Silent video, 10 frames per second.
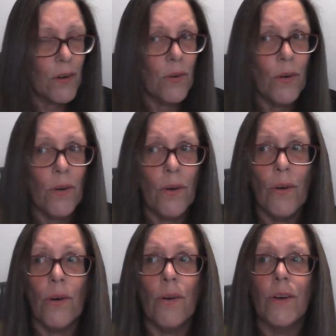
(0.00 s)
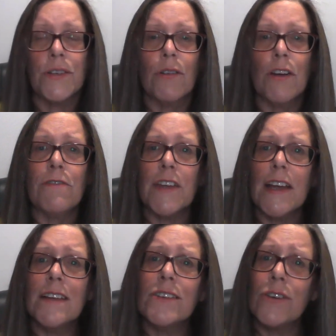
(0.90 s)
Ooh. So if
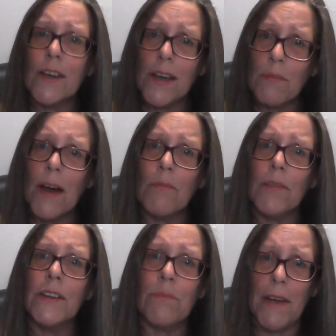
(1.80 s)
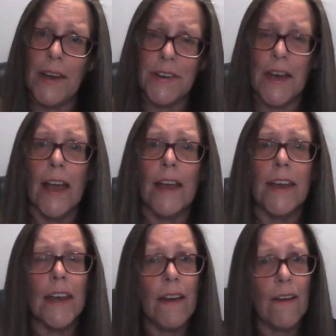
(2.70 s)
things do come up when you're
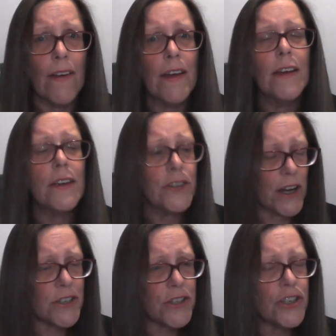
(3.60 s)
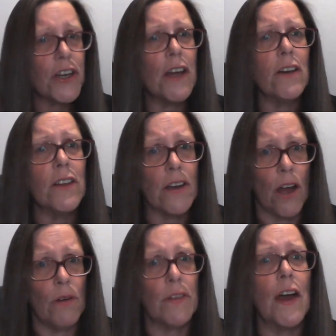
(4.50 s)
meditating, just chill and
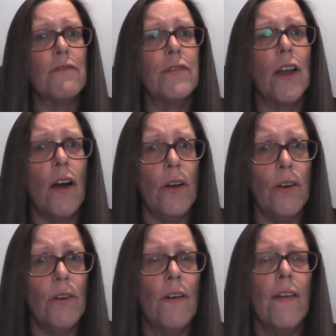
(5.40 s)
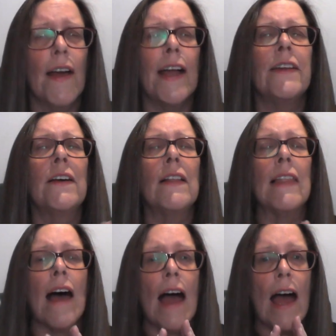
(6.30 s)
go with that flow and
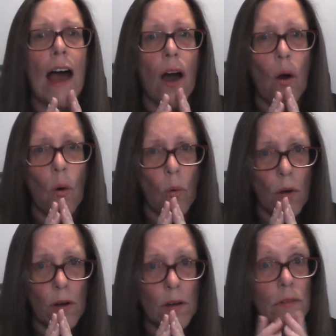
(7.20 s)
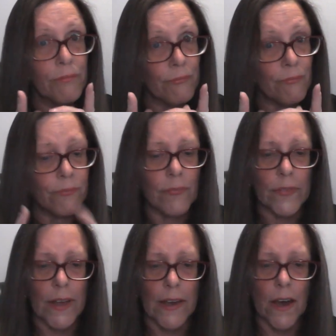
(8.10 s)
allow.
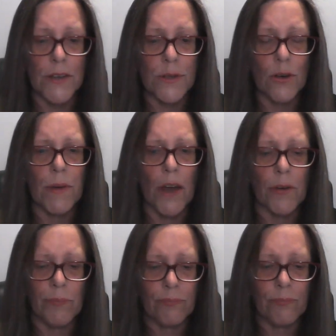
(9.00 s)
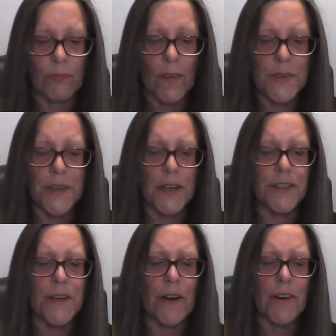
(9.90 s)
There you go, Scorpio.
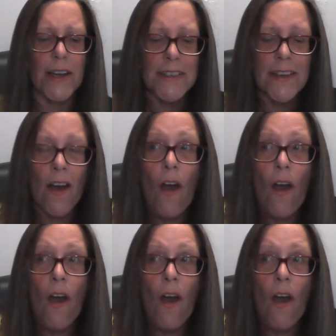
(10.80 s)
Sagittarius.